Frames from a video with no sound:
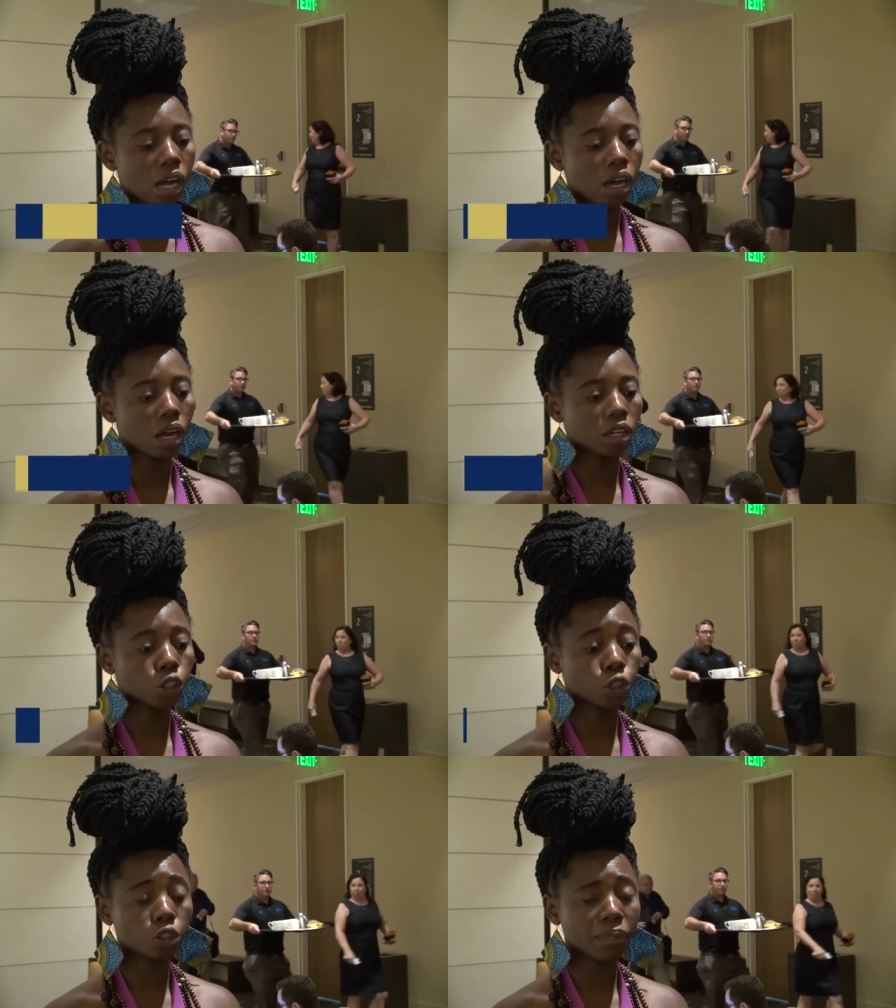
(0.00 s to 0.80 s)
uh,
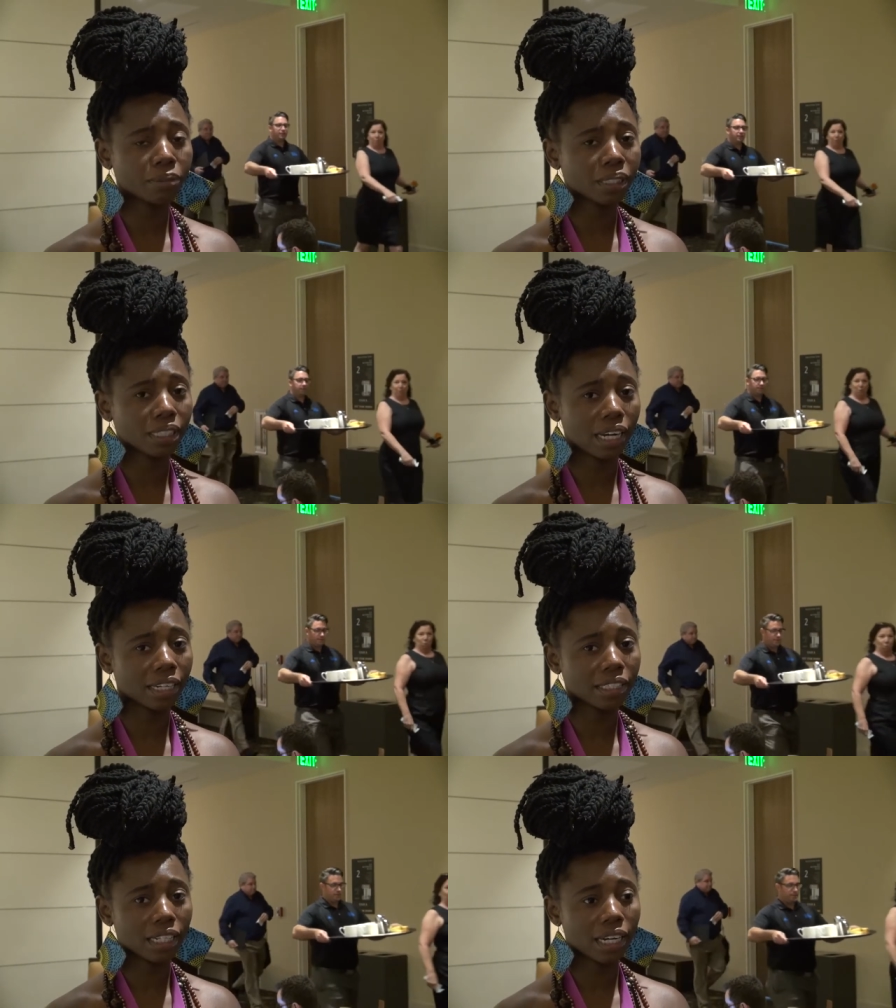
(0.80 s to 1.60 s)
through my
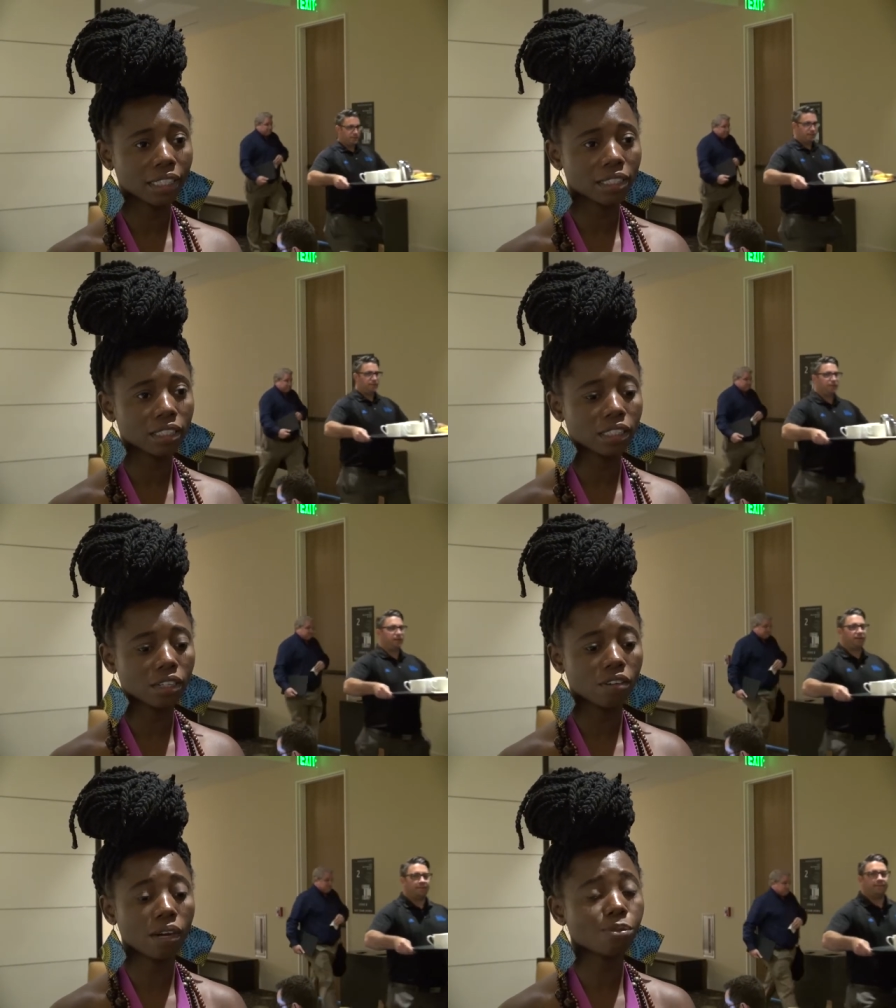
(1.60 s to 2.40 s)
research, I actually
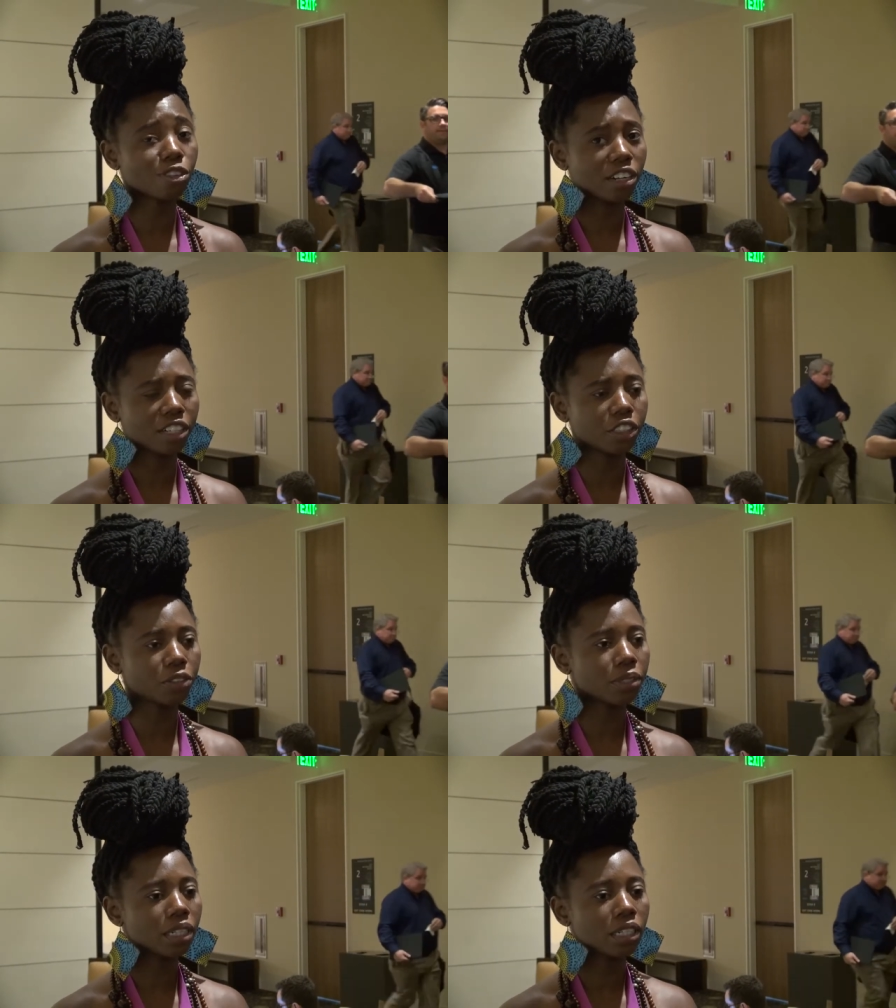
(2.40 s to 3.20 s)
discovered I'm from
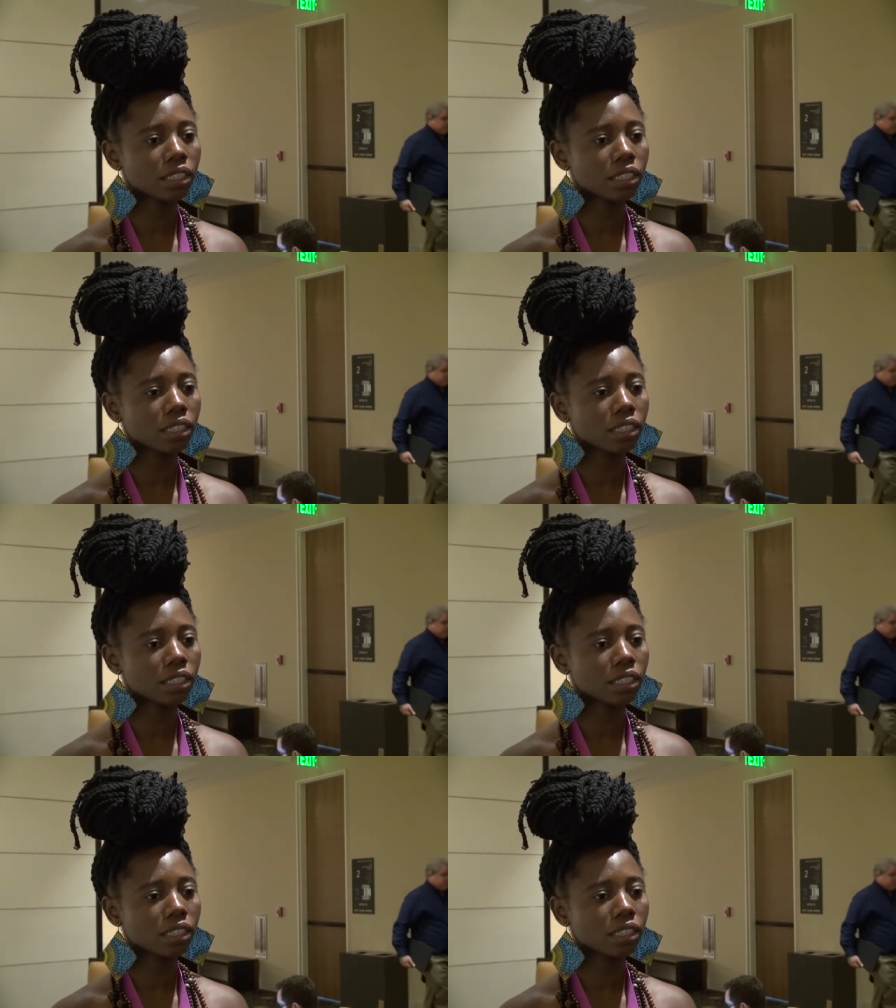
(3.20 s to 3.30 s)
Nigeria.